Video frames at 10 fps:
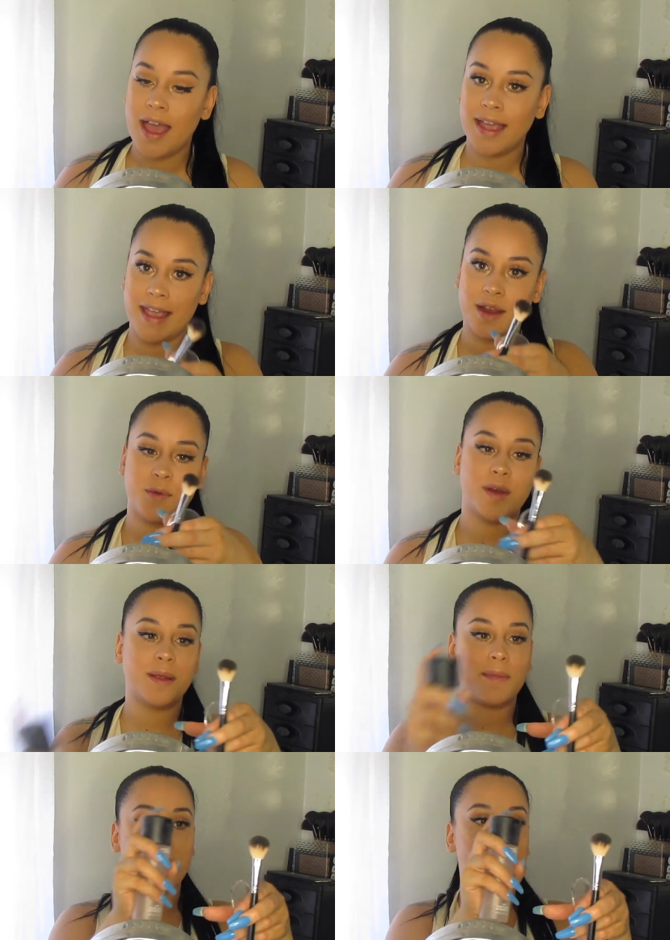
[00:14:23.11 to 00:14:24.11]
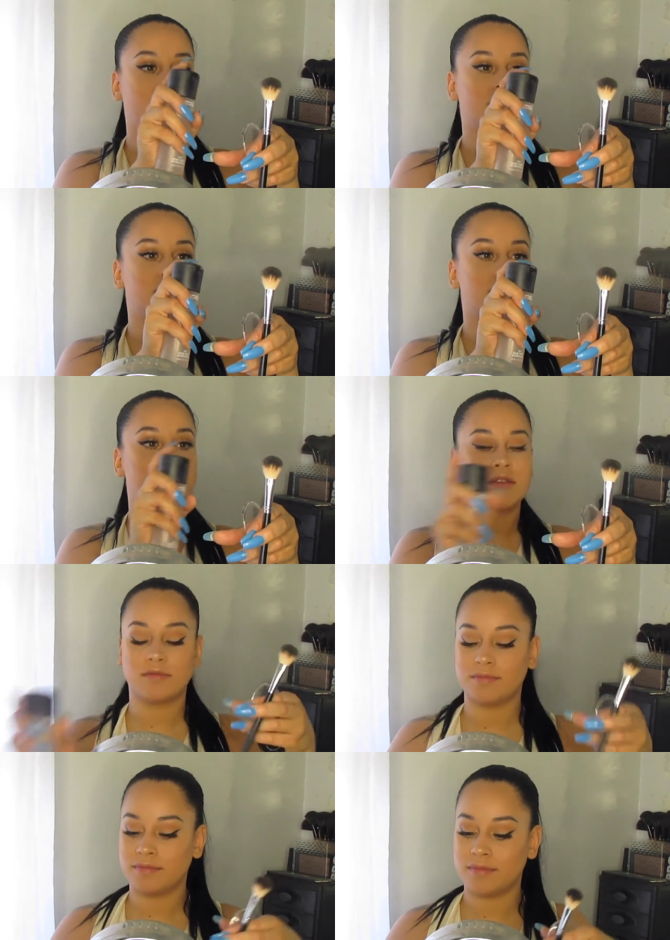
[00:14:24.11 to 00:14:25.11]
Again, wetting my brush
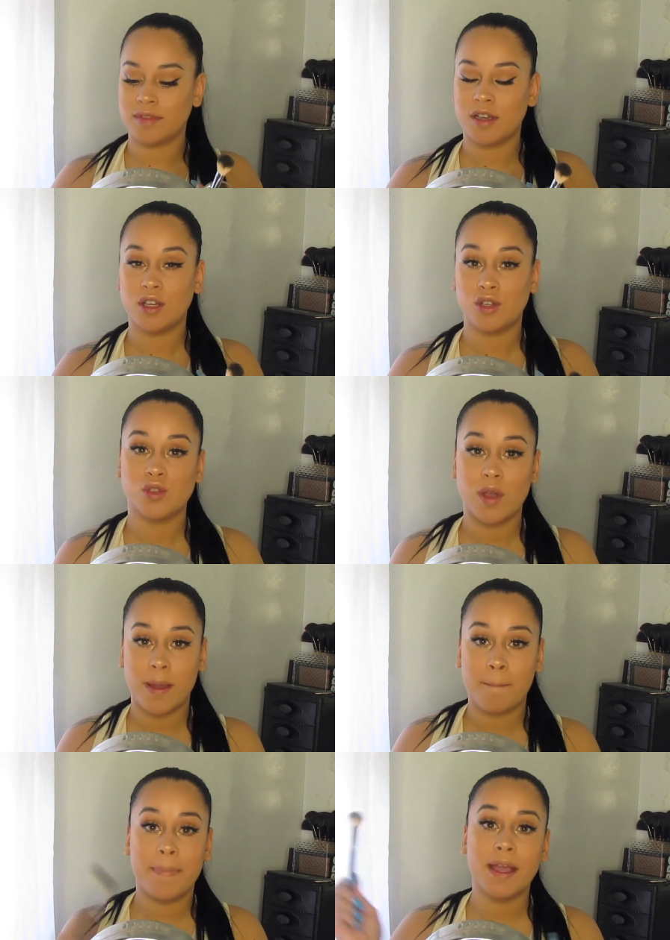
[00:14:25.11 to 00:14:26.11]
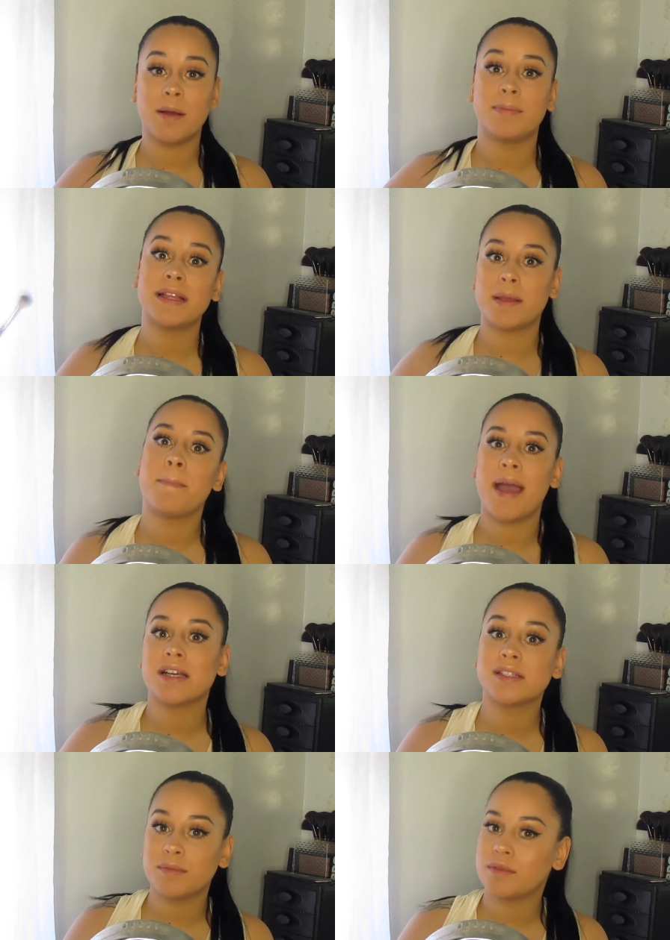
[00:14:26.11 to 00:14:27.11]
so I can pick up like the
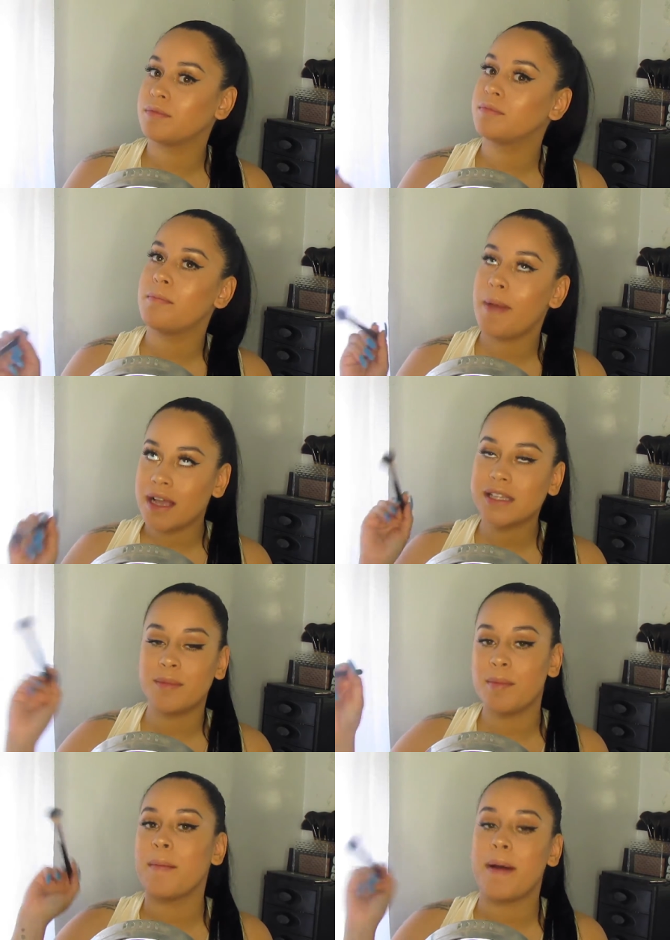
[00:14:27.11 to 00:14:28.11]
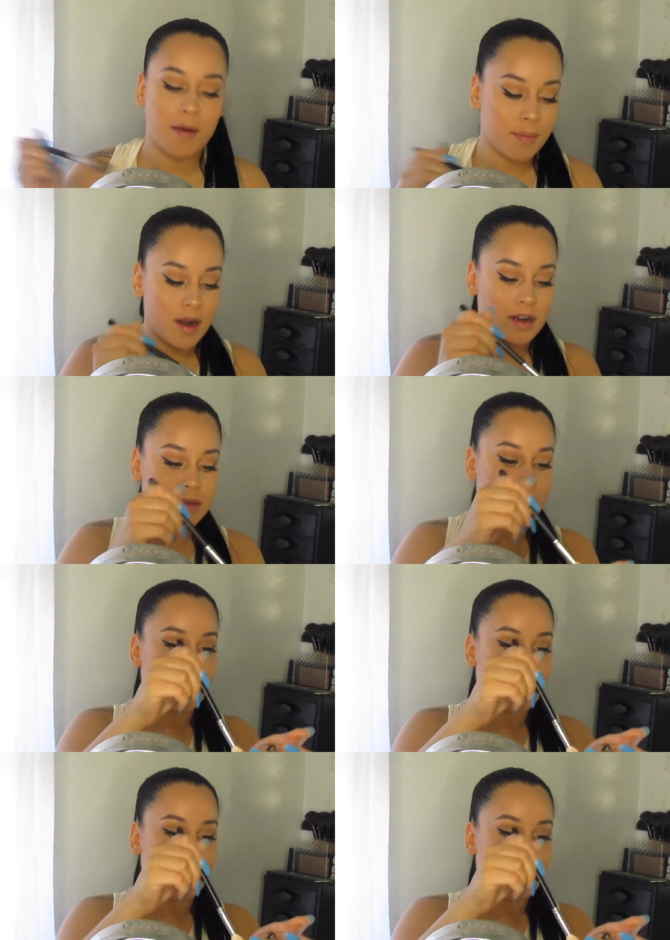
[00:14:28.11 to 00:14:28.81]
maximum amount of product on my